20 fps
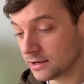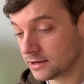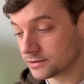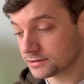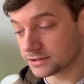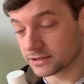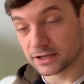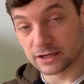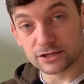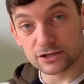
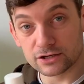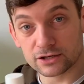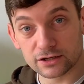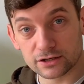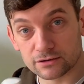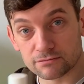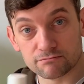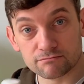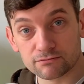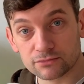So then you
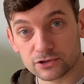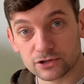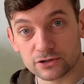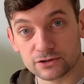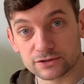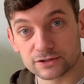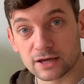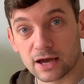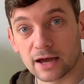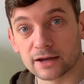can
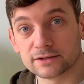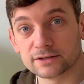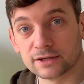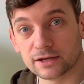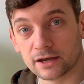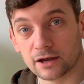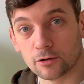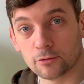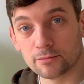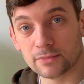use that to
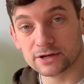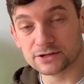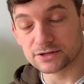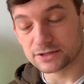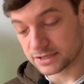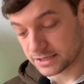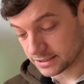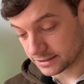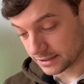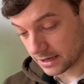help measure
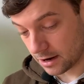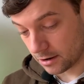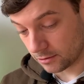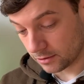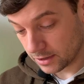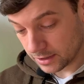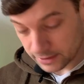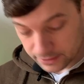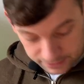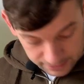these out.
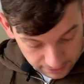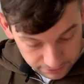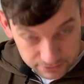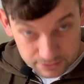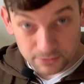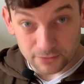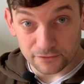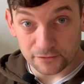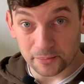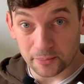So that was a
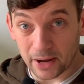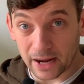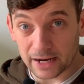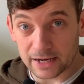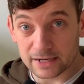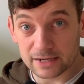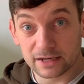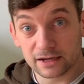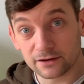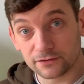bit of a
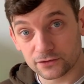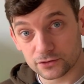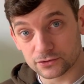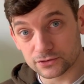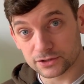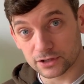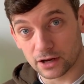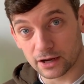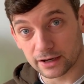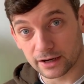pain if you're
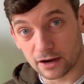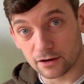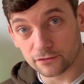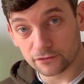starting out